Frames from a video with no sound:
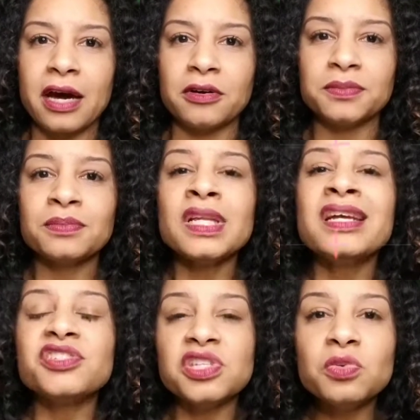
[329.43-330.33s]
out.
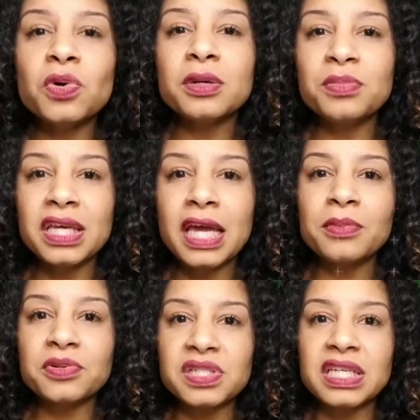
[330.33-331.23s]
So you want to be
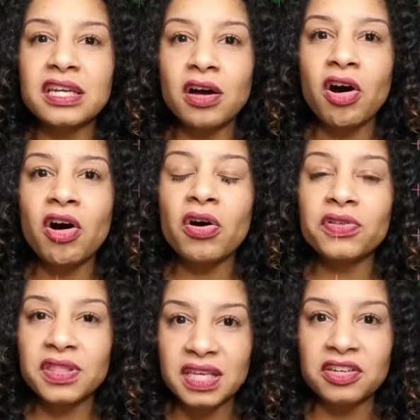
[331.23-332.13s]
able to get
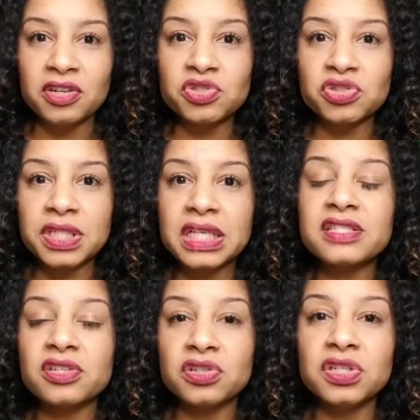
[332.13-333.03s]
all the
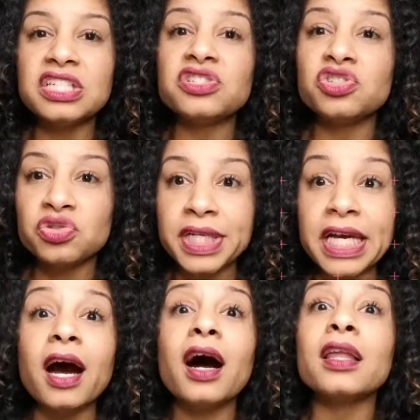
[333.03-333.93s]
nutrients, so you need to
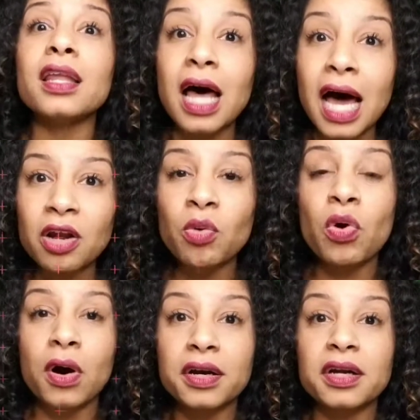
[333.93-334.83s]
drink a lot
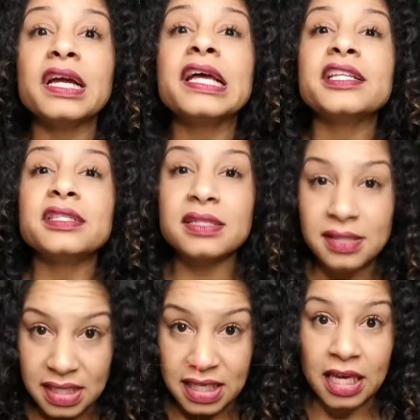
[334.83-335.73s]
of water
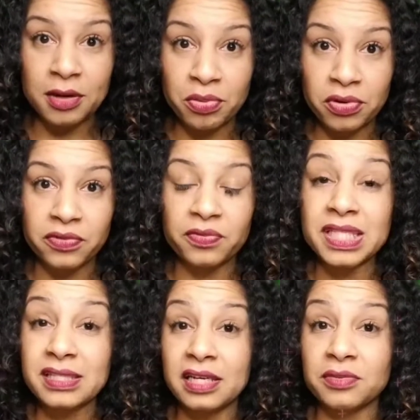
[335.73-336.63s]
to see
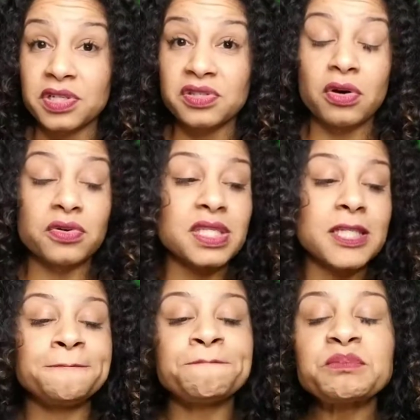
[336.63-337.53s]
improvements and results.